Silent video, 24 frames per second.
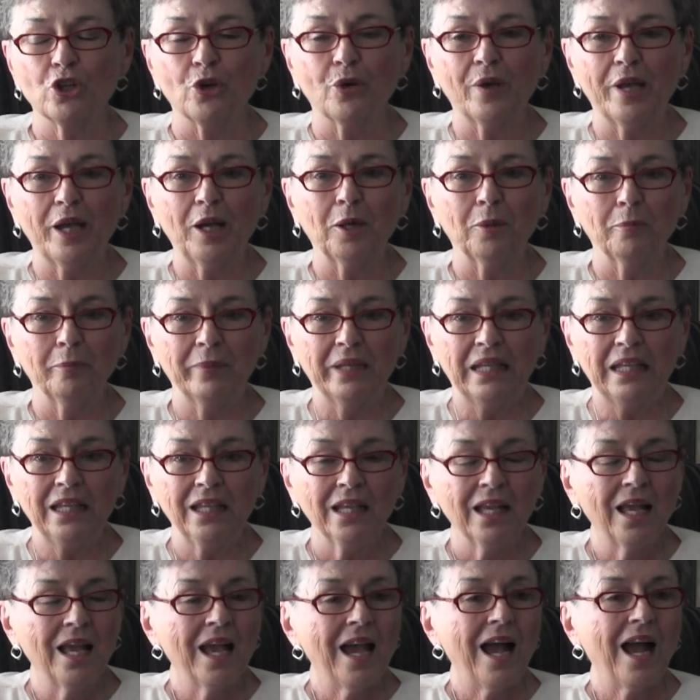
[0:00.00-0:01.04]
going to help me.
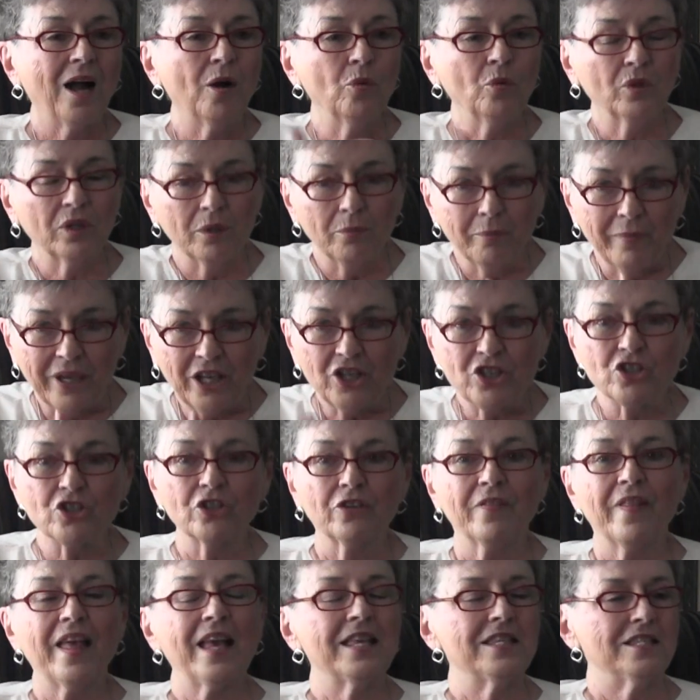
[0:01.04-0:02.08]
I want to make
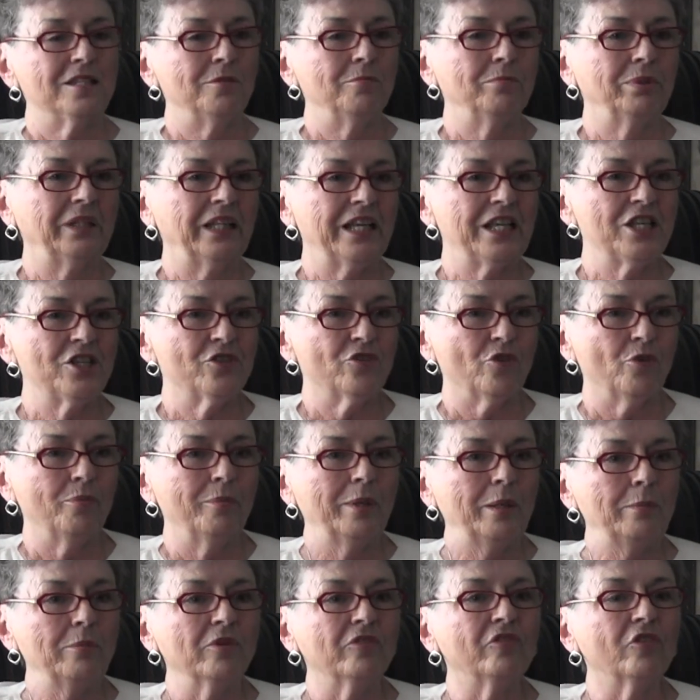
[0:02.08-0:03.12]
sure that's in place for
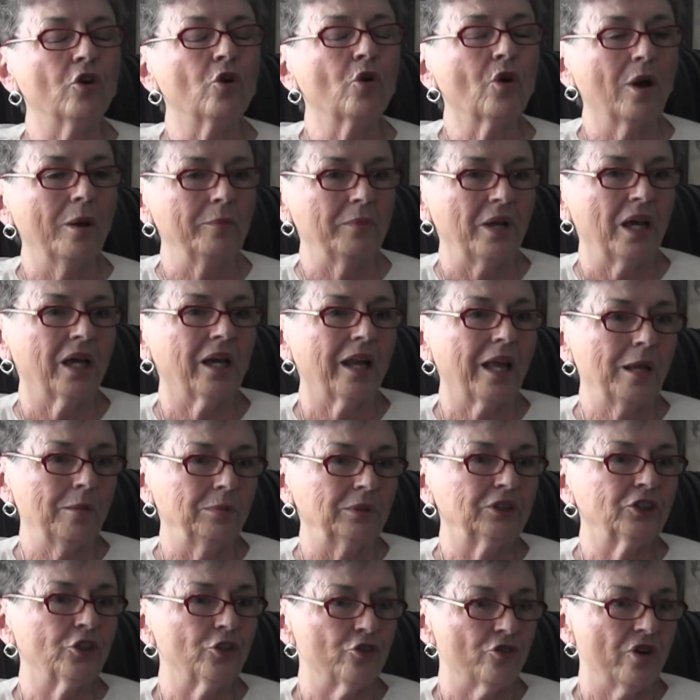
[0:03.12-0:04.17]
me before I'm not
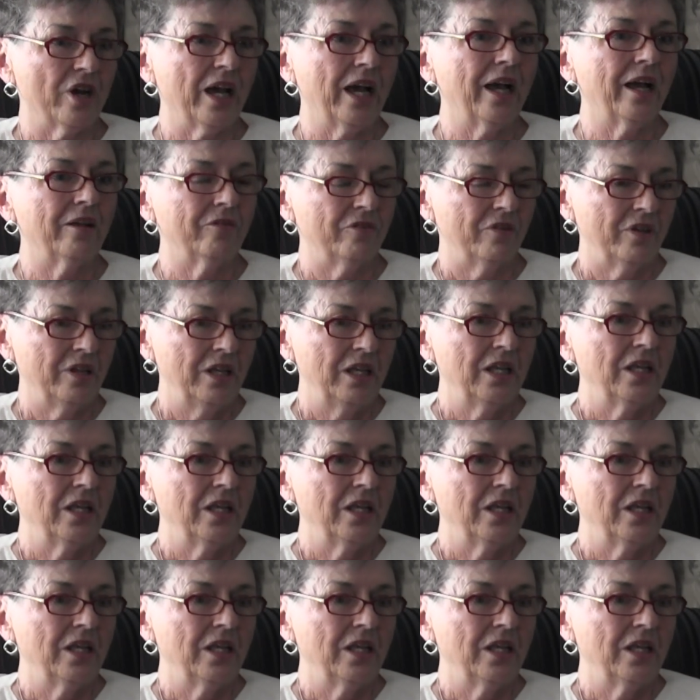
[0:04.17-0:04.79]
able to drive.